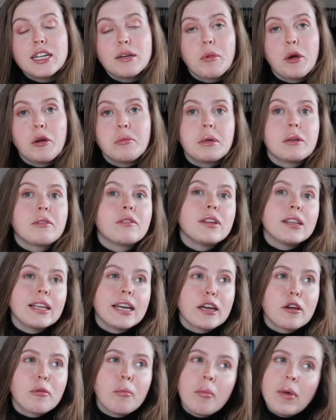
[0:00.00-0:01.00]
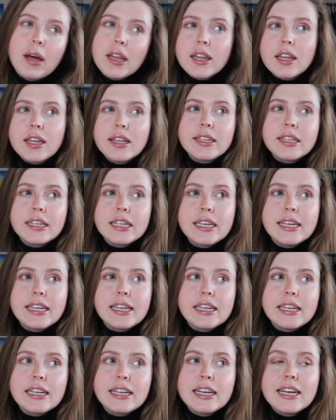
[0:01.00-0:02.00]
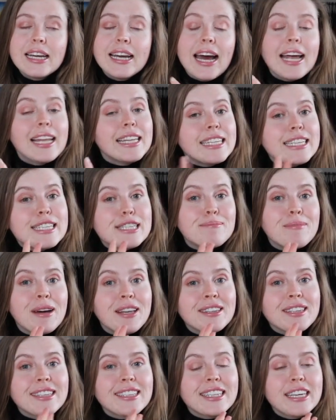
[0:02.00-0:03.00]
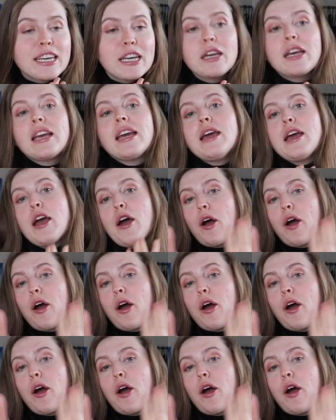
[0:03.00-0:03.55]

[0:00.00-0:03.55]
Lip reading: I'm hoping for like monthly, at least monthly,